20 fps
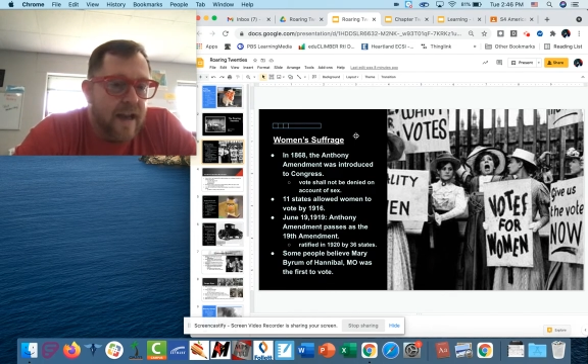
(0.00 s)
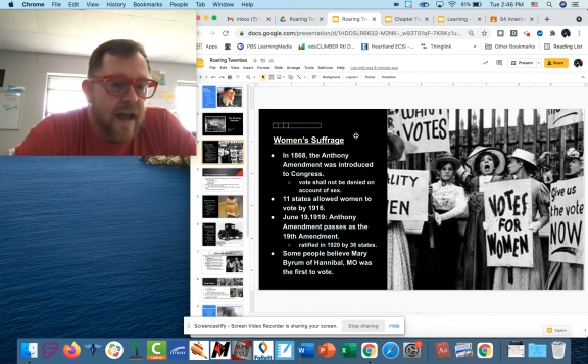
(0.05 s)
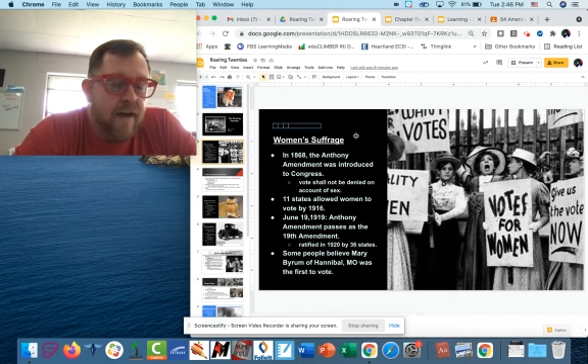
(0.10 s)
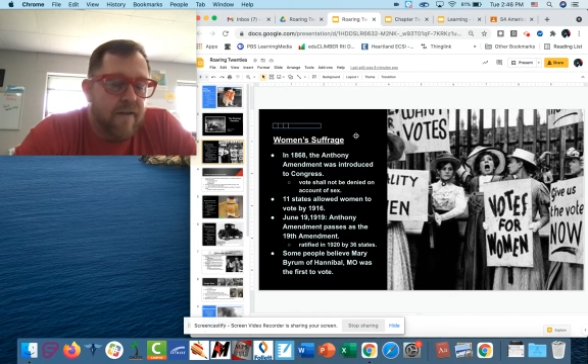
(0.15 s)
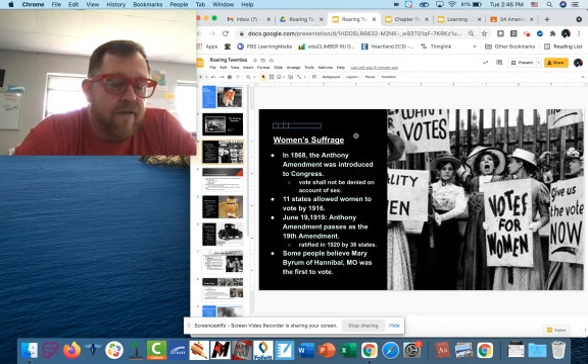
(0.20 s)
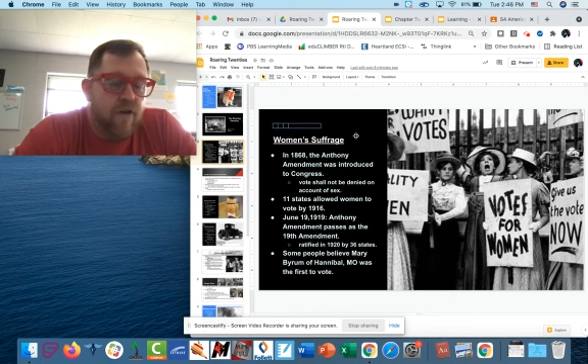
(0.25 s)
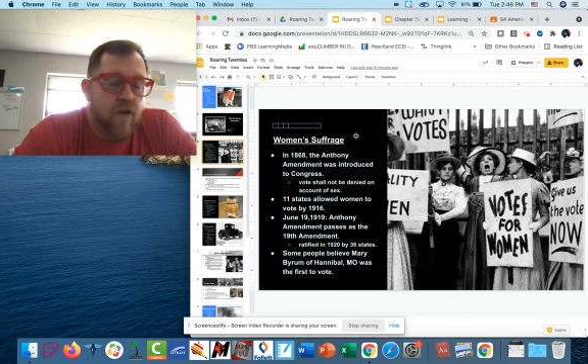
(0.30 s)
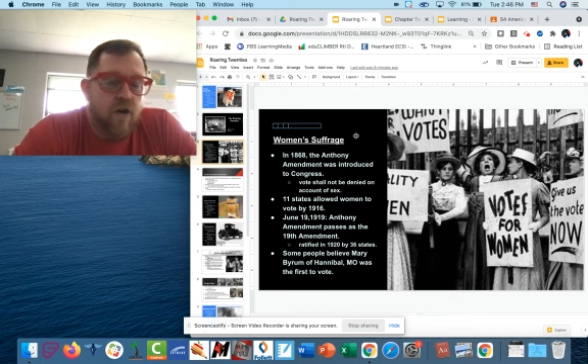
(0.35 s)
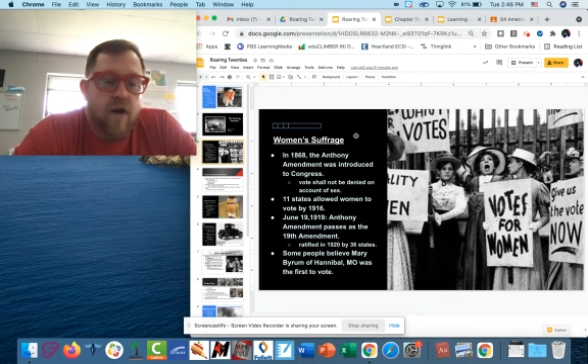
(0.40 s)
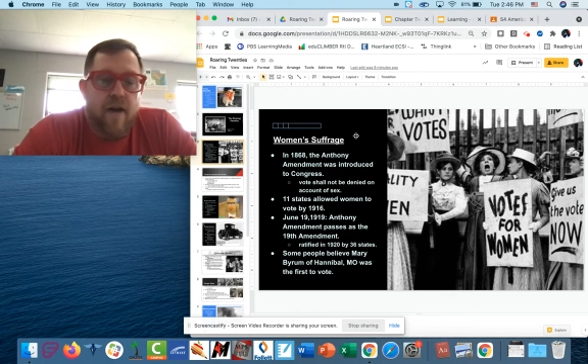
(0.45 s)

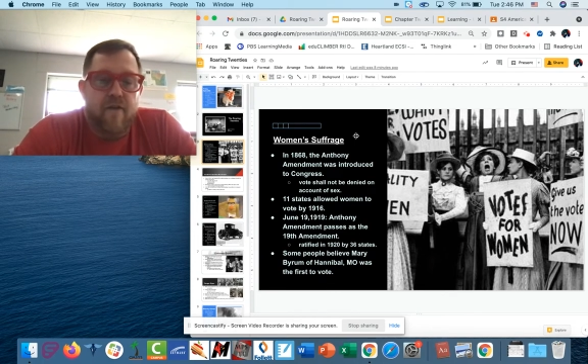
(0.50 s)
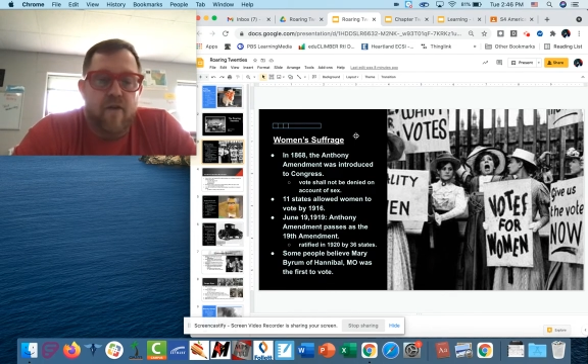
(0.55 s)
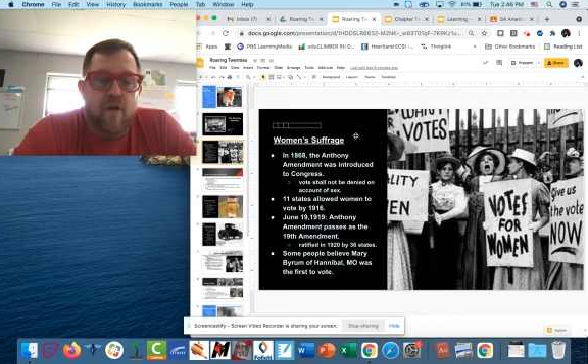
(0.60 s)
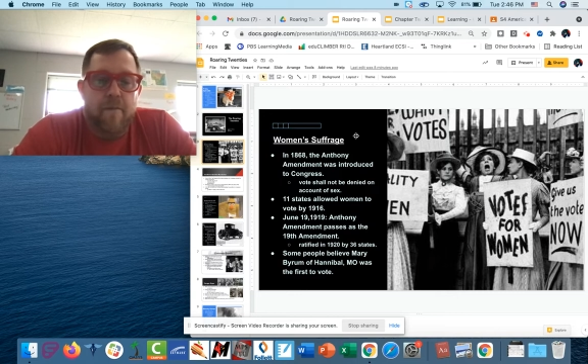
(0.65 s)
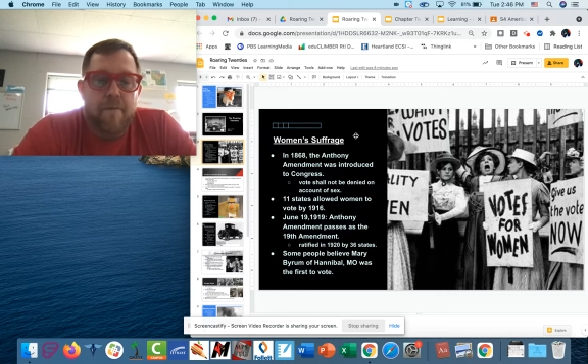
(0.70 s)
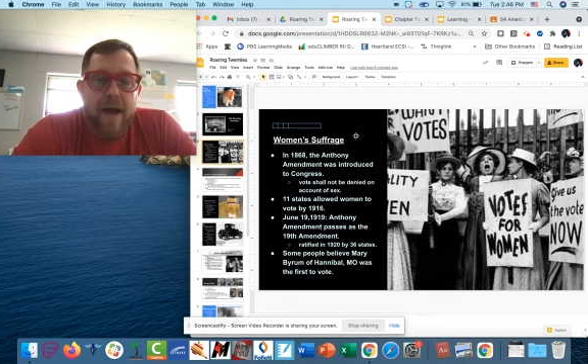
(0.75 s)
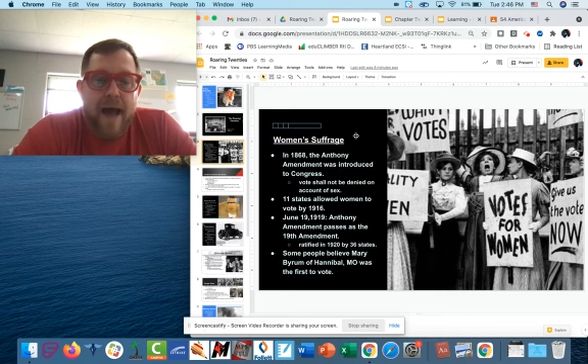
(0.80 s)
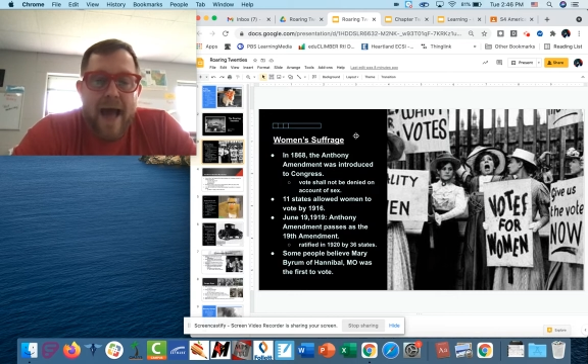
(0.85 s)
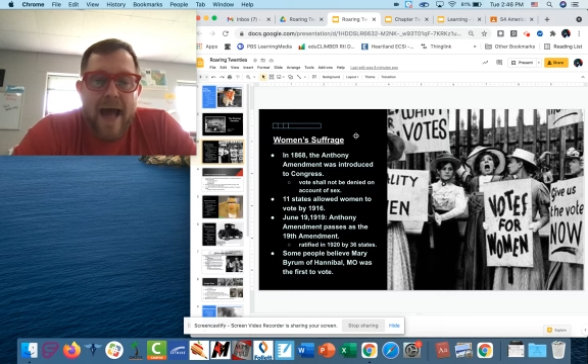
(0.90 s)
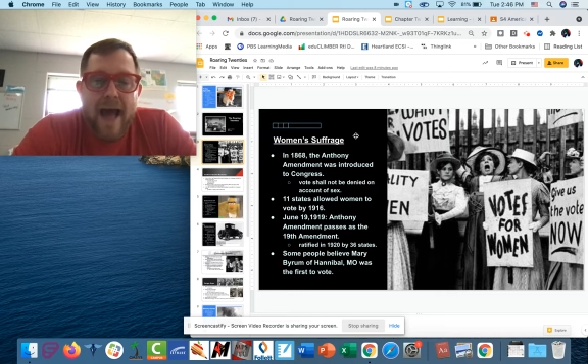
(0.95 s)
ever
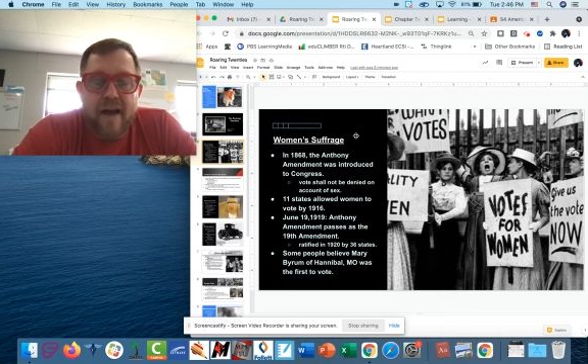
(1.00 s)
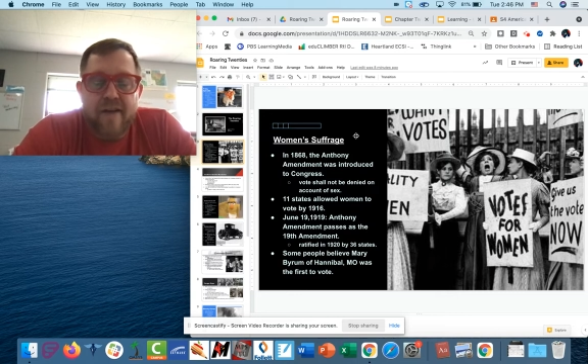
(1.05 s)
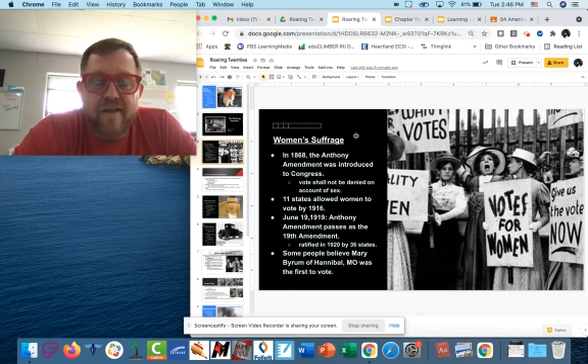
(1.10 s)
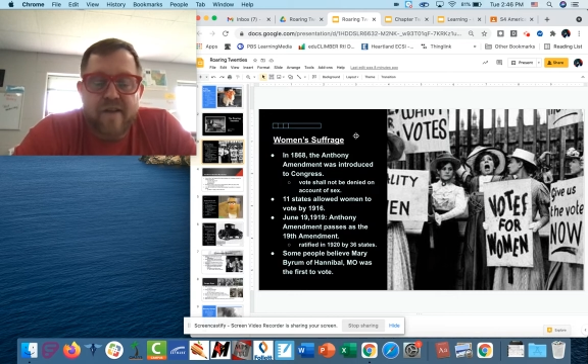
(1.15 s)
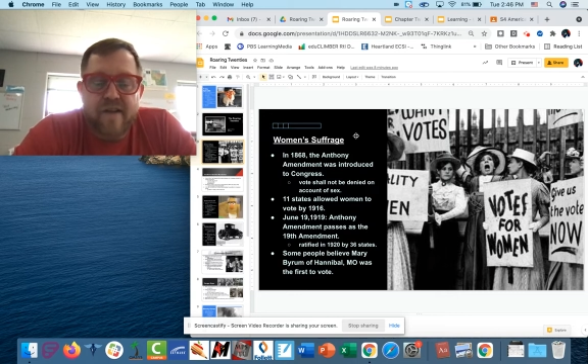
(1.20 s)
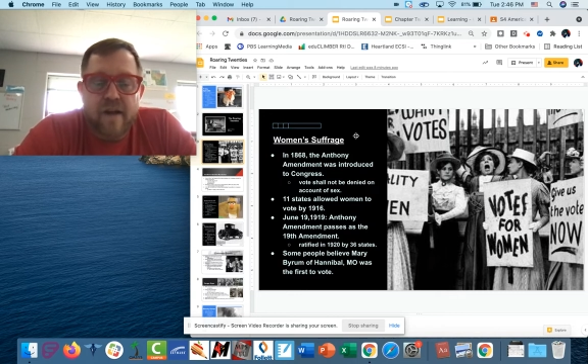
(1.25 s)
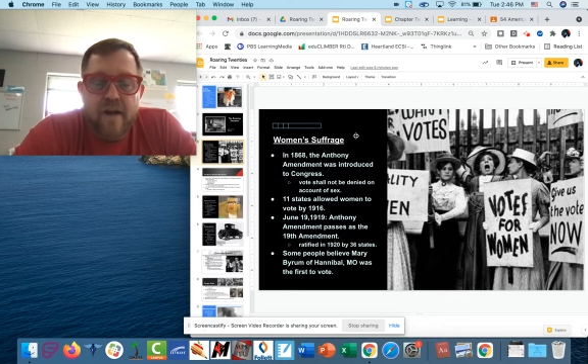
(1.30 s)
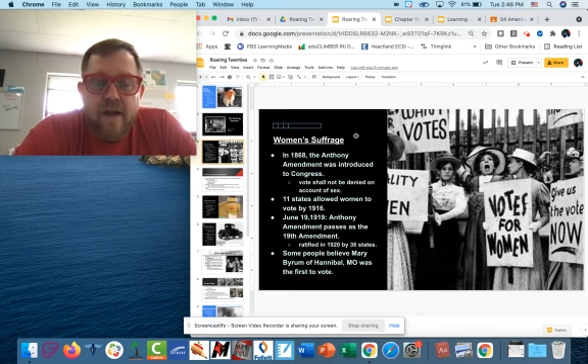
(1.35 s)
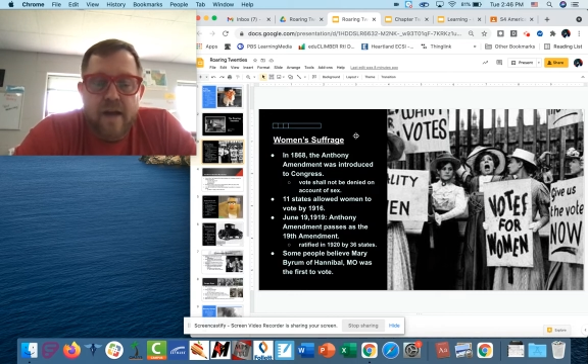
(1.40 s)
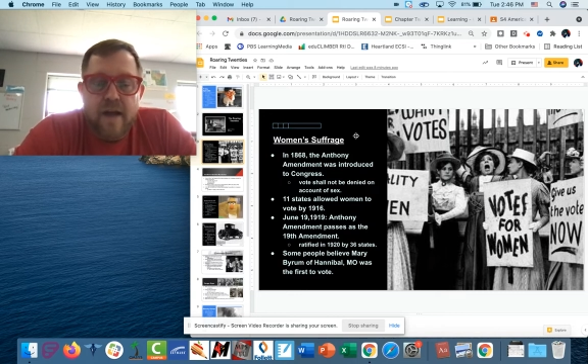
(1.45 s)
passed.